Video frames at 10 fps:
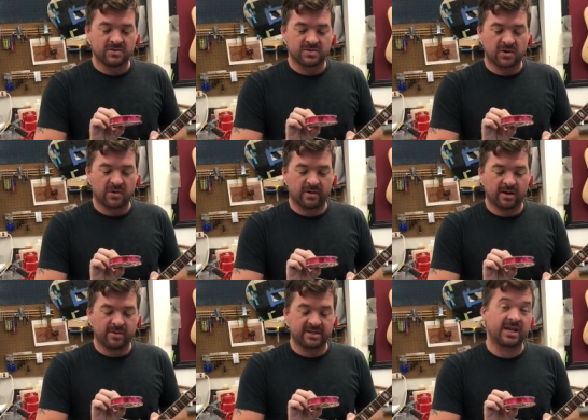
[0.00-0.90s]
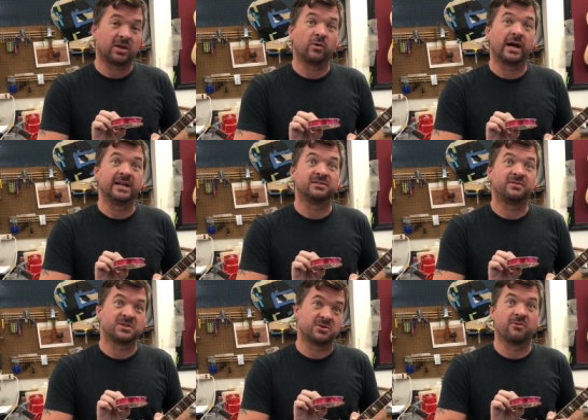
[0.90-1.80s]
So I'm gonna take you guys
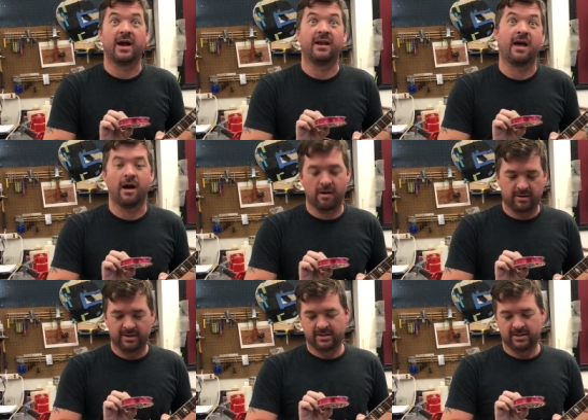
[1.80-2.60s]
fishing right now.